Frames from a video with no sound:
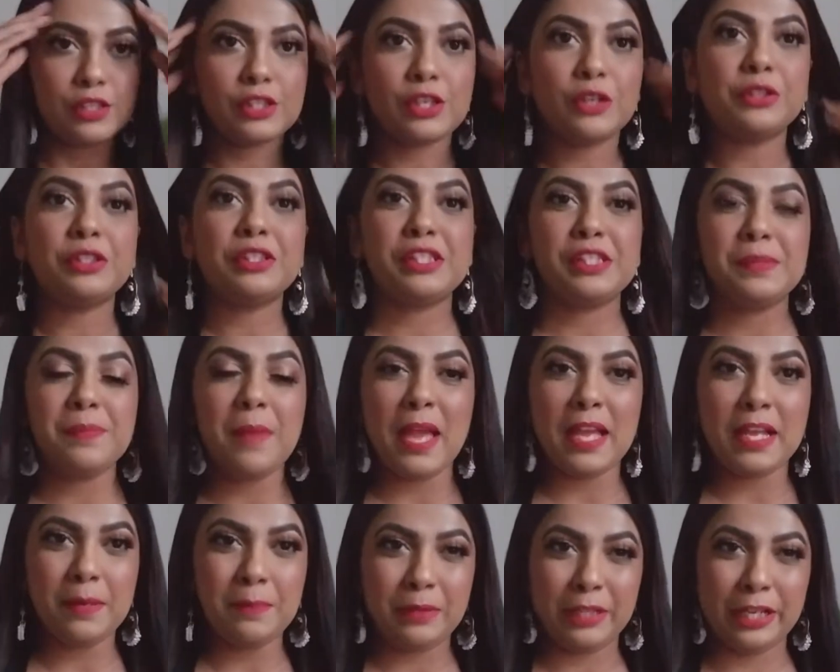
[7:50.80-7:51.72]
this is my
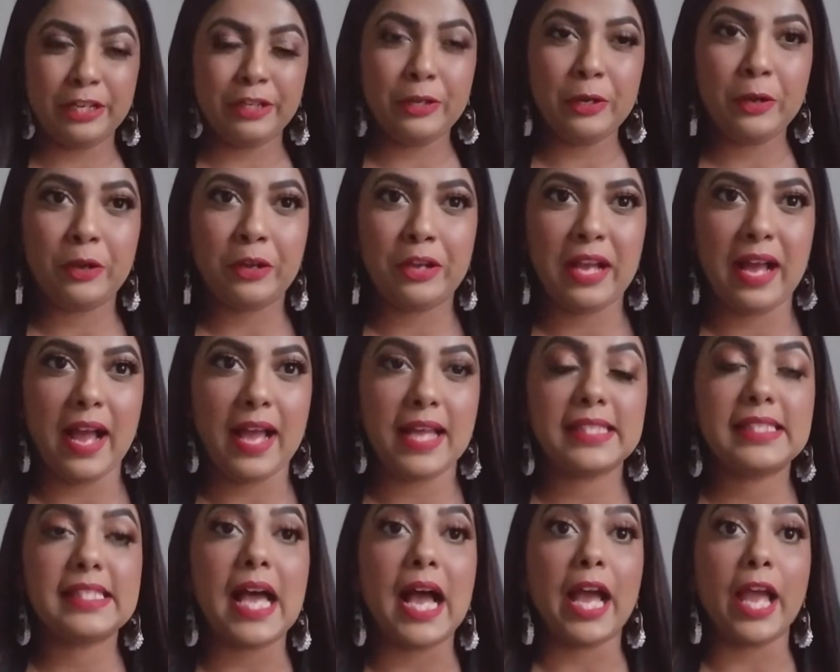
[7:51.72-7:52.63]
complete look,
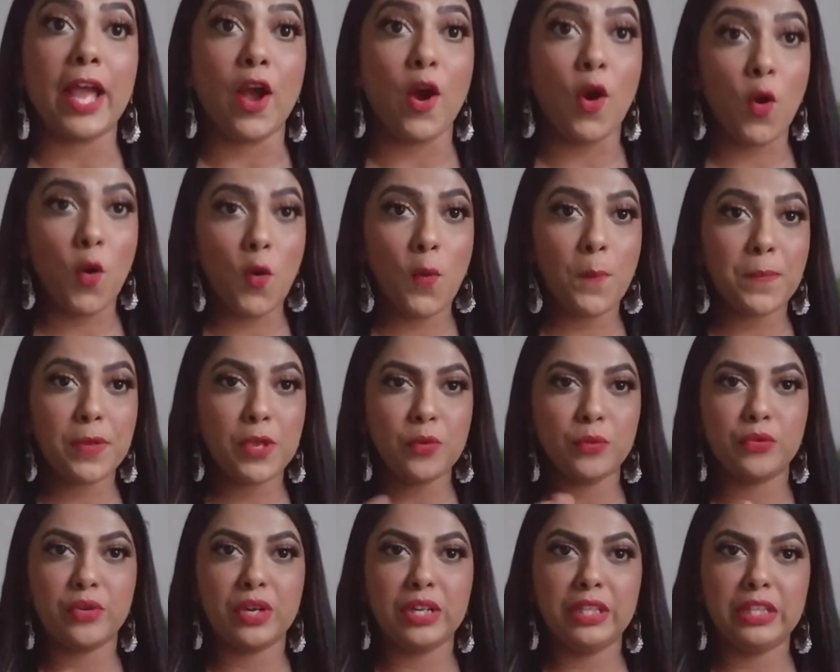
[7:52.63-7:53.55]
guys. I hope you
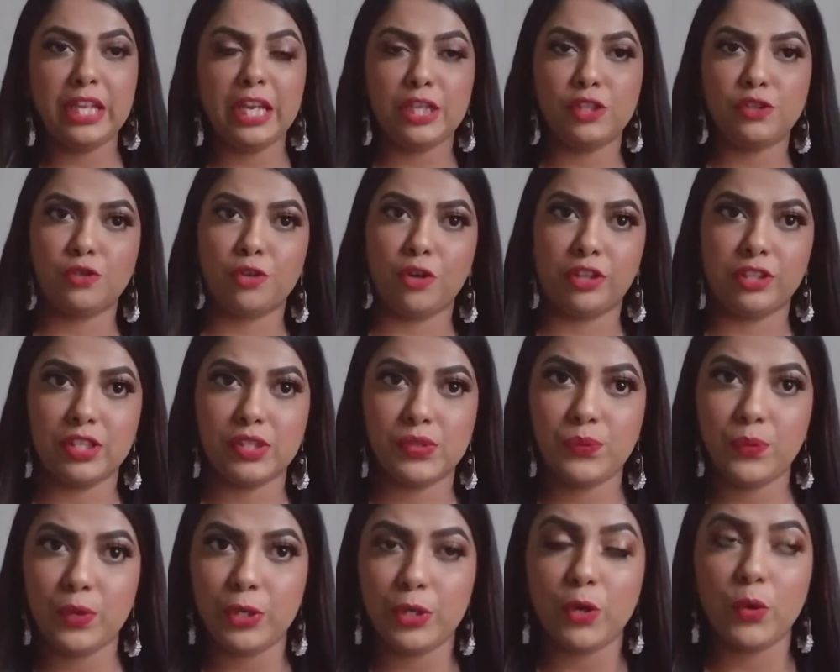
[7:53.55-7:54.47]
really enjoyed this
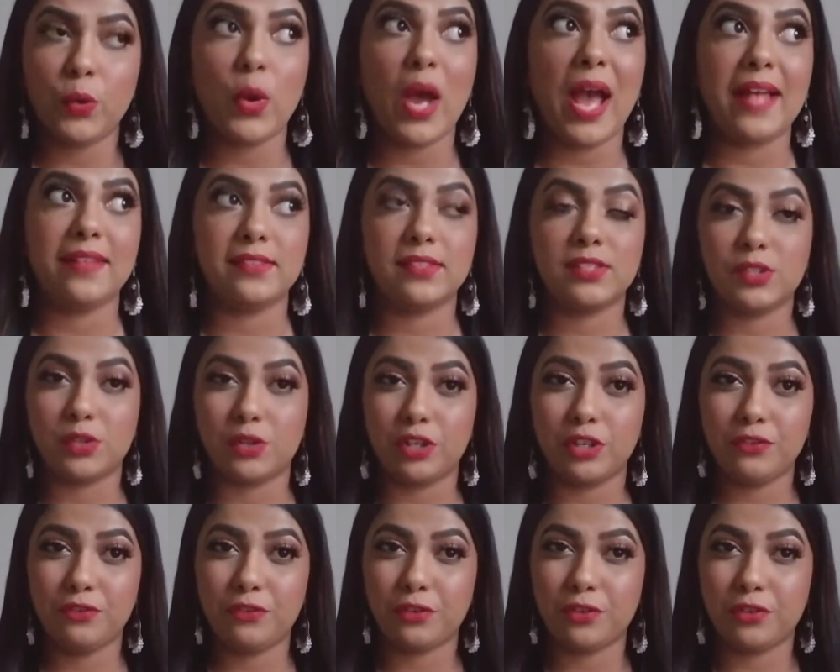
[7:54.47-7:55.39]
video, and
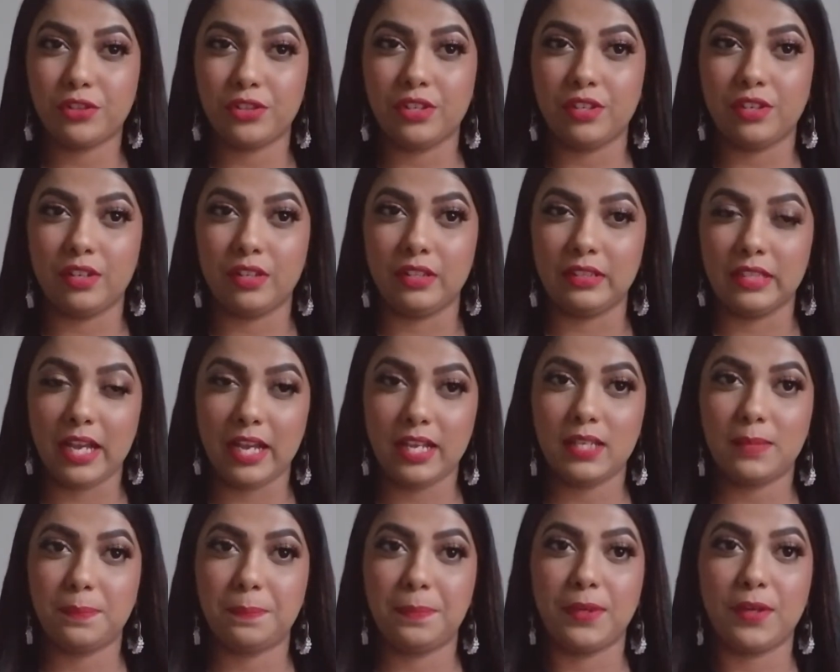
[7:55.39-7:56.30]
sorry for the
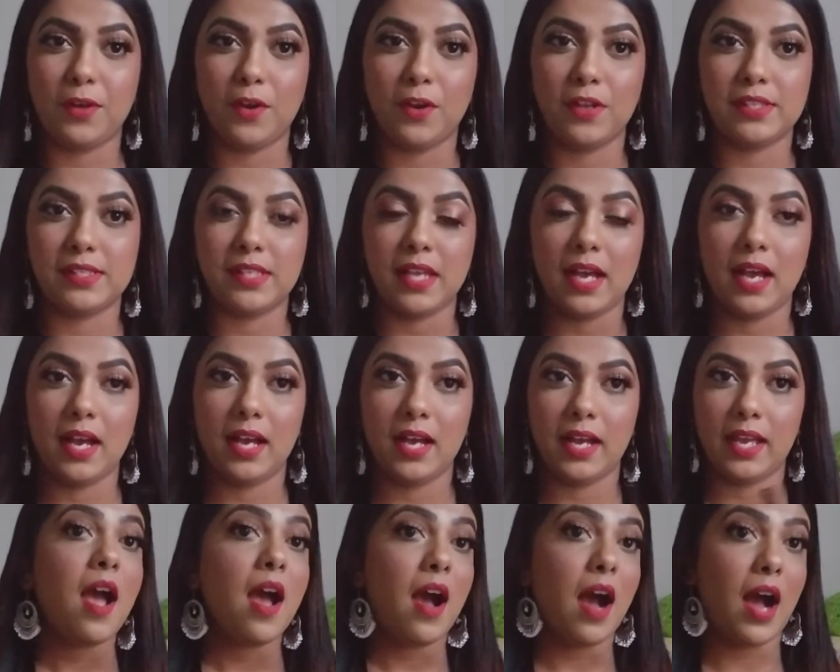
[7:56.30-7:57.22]
light because
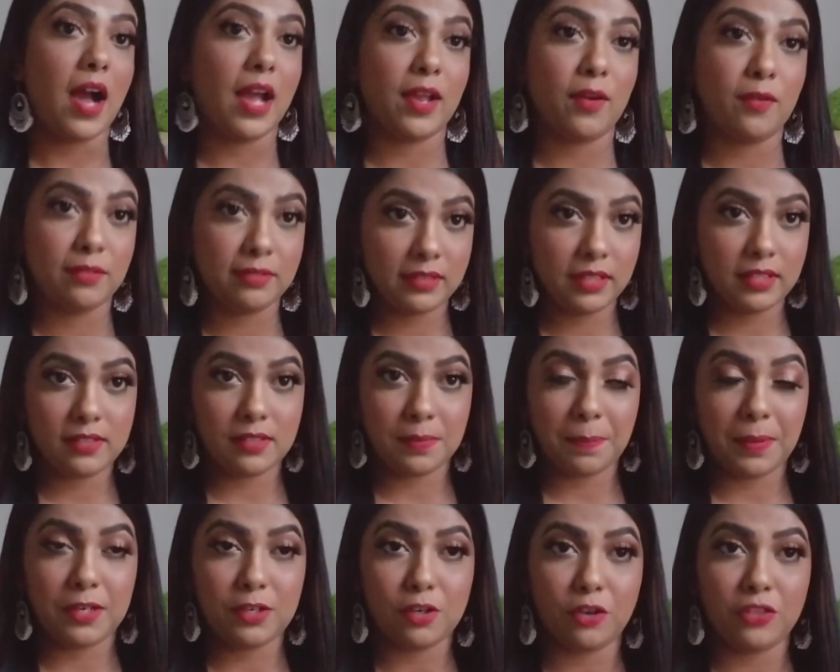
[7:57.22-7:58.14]
I only
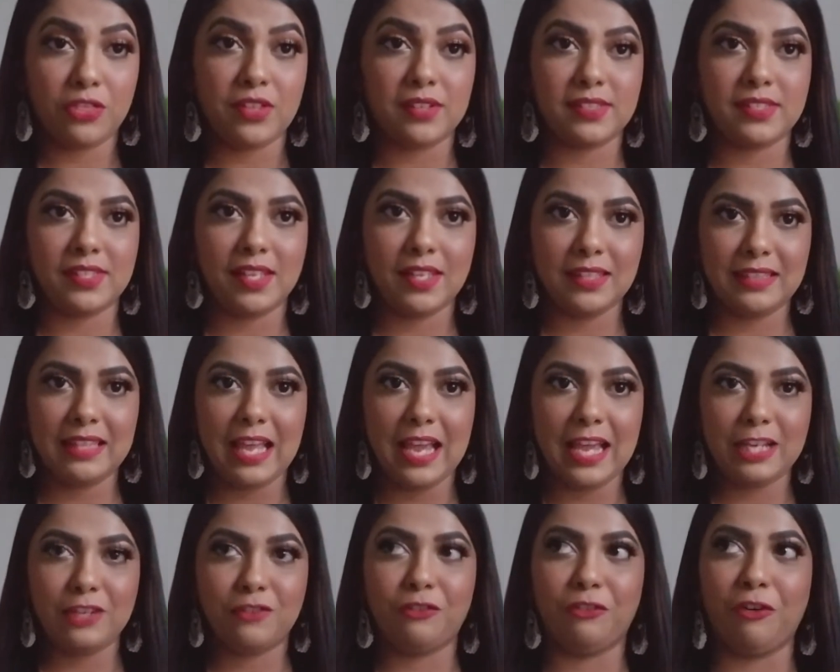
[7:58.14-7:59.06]
depend on the
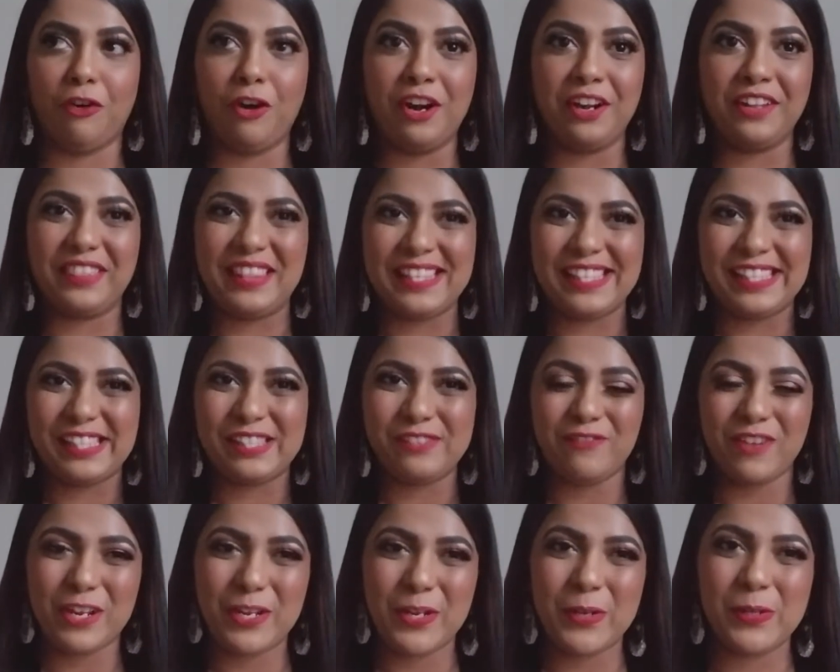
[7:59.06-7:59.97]
sunlight for these
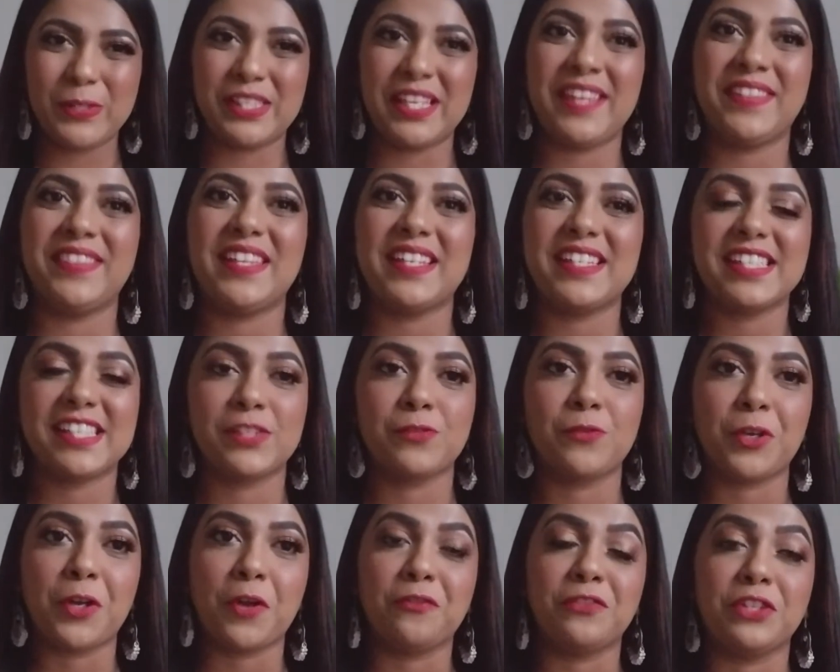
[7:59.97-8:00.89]
videos, and that is
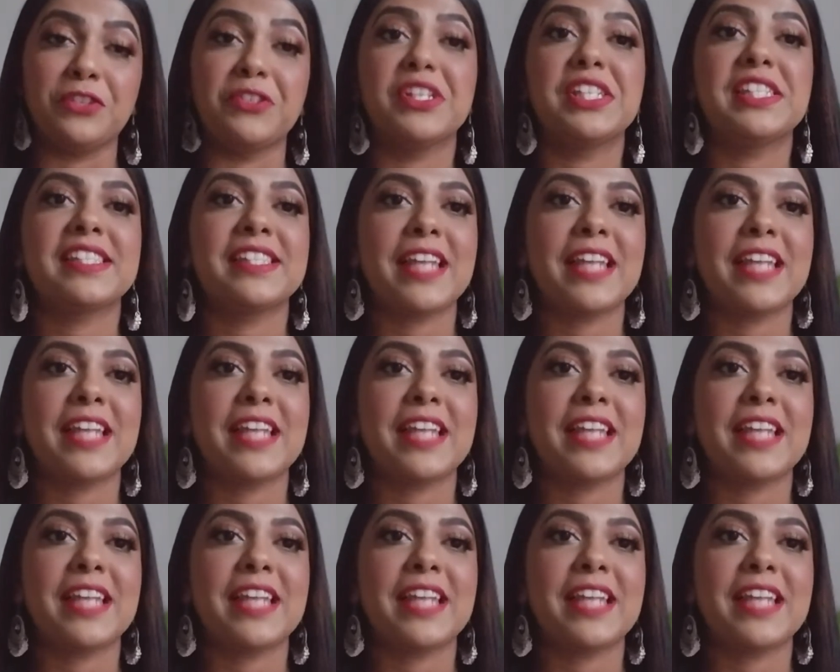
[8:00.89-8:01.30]
one of the reason